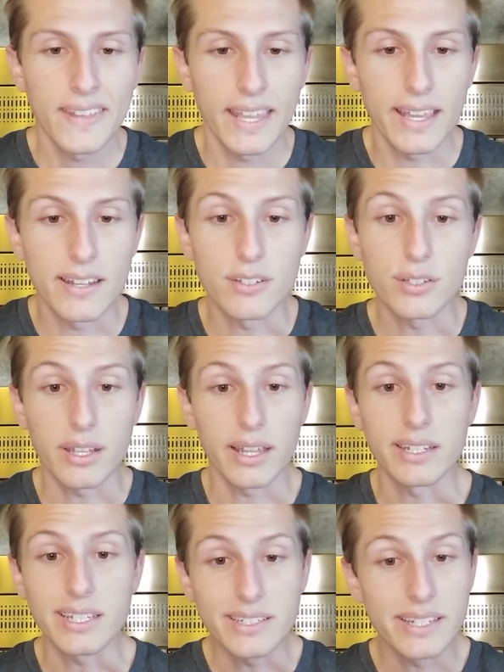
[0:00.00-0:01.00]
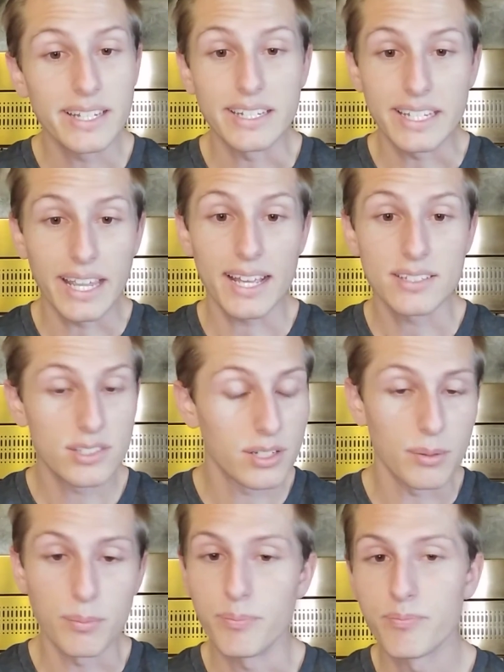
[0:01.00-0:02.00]
And he did, and he asked
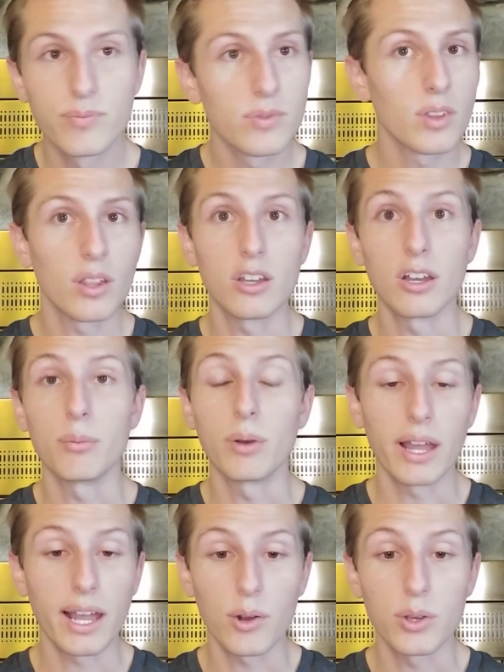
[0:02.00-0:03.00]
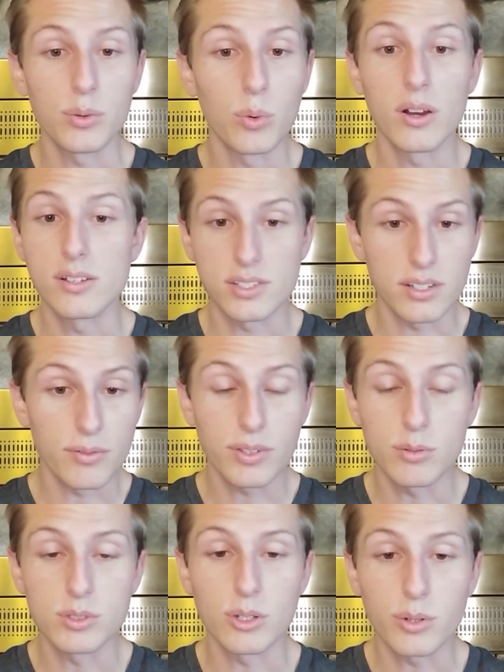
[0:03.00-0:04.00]
him how he was and if
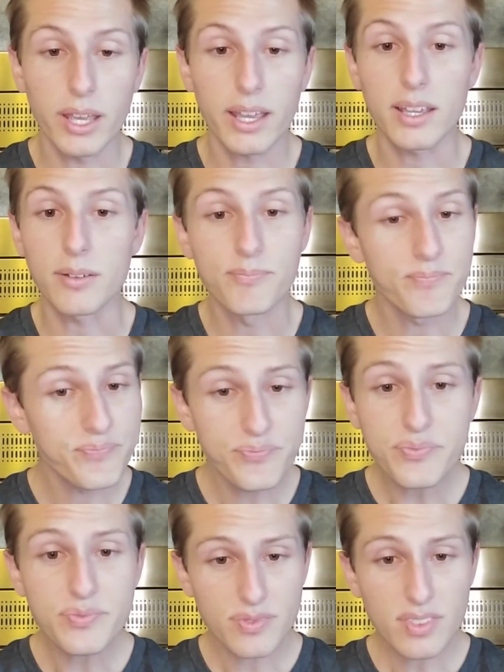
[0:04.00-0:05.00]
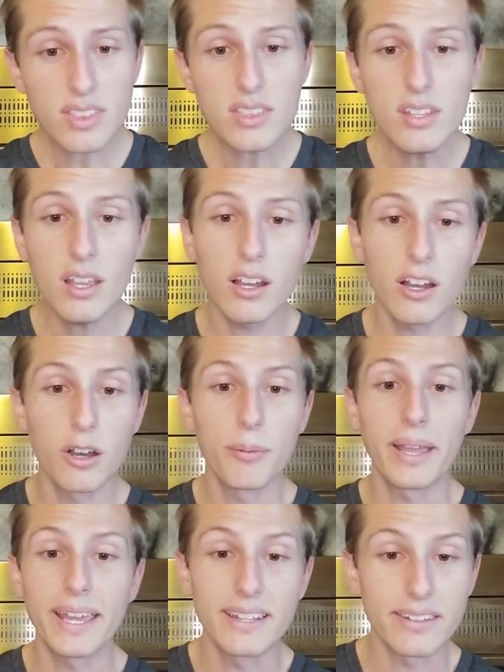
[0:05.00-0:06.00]
he was okay.
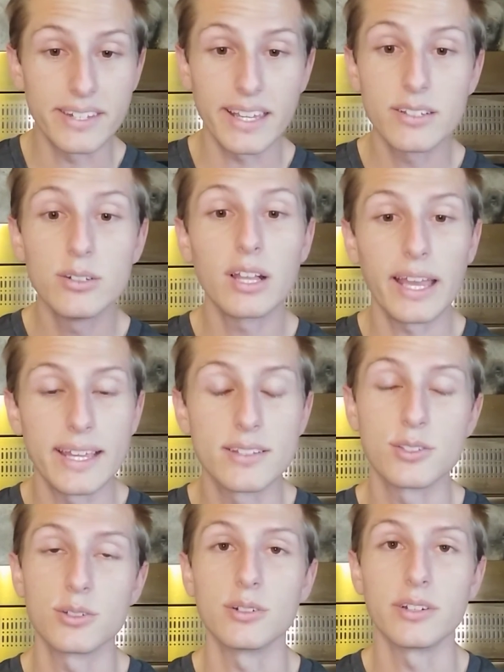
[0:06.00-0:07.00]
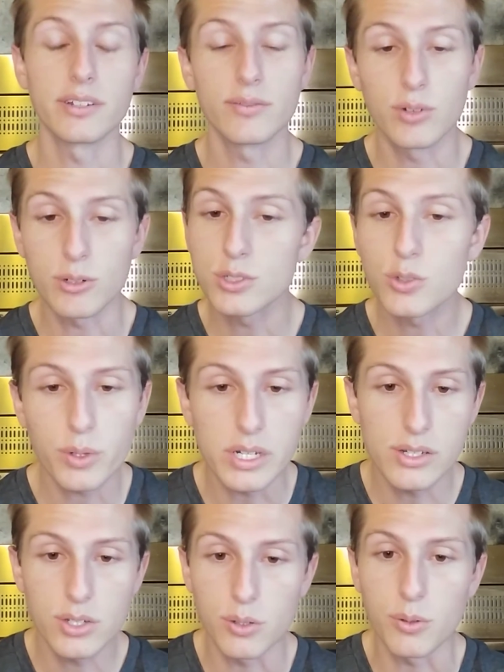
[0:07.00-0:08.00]
And Daniel answered, verse
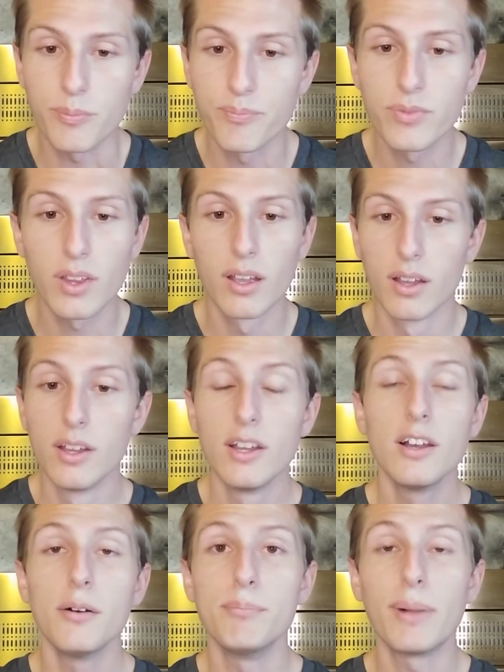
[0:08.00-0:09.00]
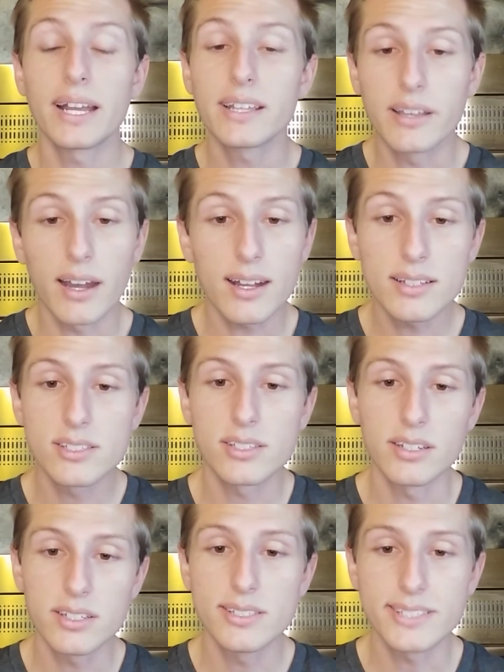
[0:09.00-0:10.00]
22, "My God
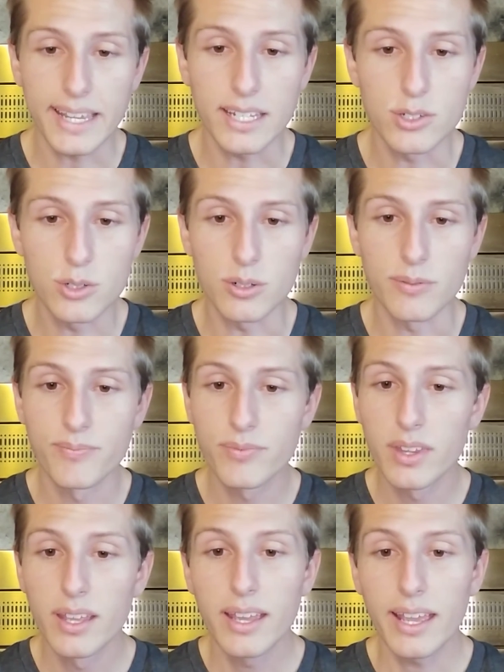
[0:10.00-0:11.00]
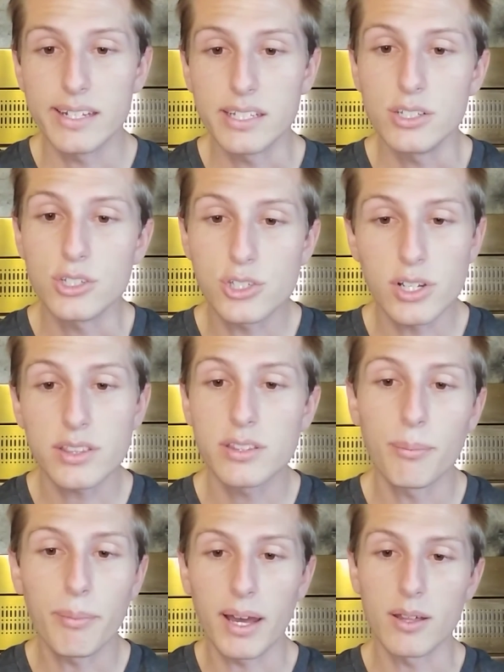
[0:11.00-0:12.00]
sent his angel, and he shut the
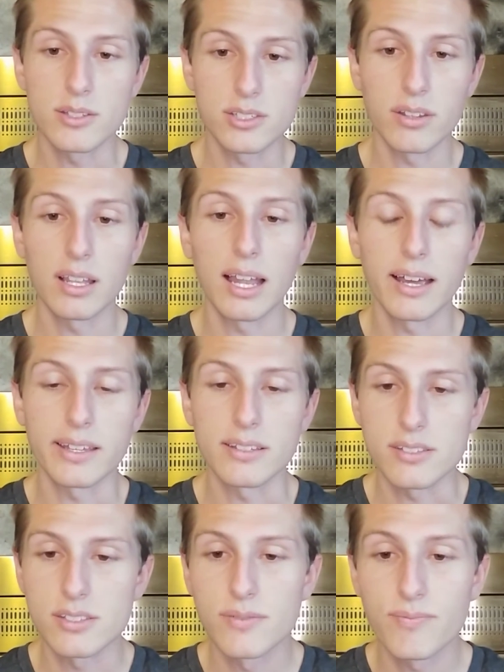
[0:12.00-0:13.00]
mouths of the lions.